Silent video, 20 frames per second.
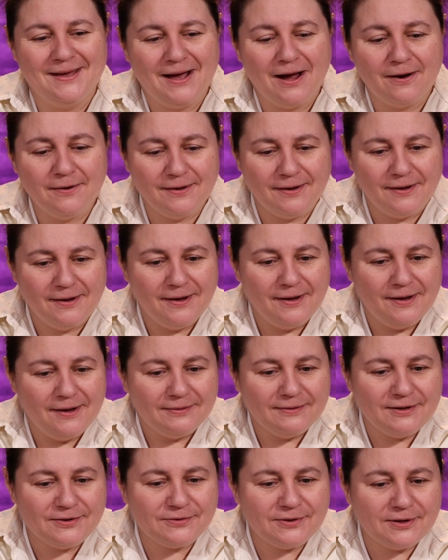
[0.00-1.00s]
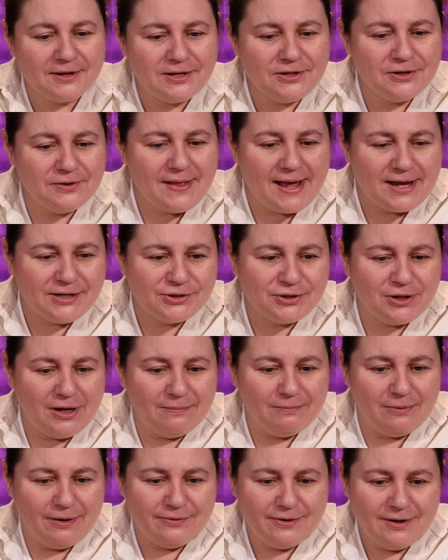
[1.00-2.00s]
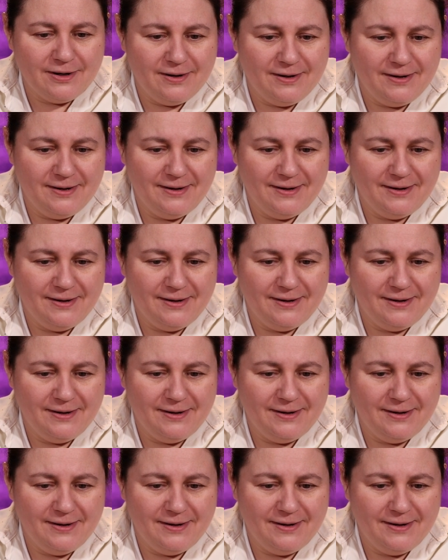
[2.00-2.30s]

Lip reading: All right, let's look at your last shot, brother.